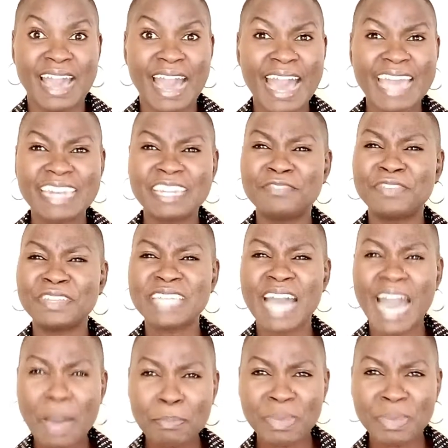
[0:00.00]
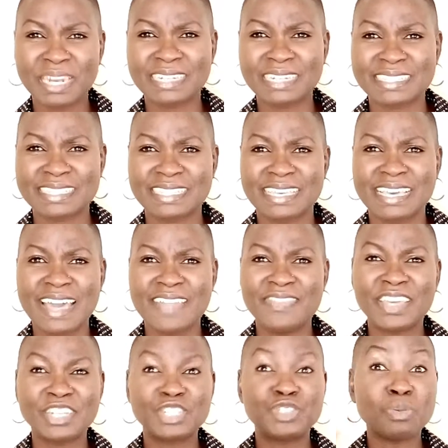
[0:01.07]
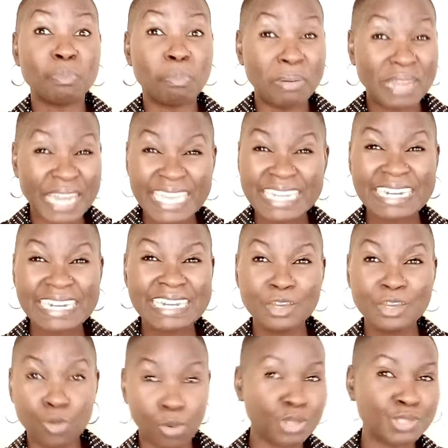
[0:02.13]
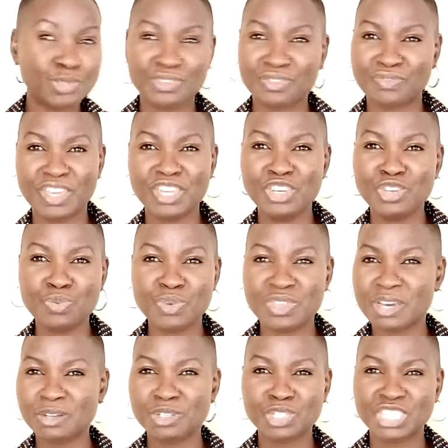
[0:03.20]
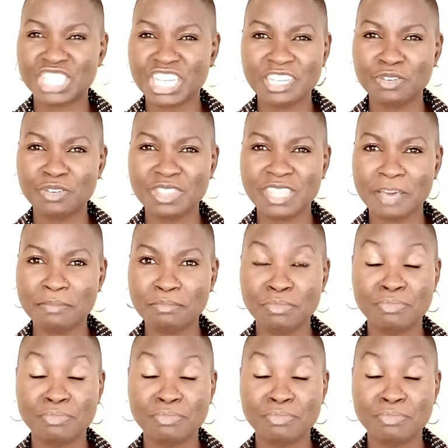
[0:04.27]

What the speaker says: And if it happens that you blindly go to the venue without checking on them,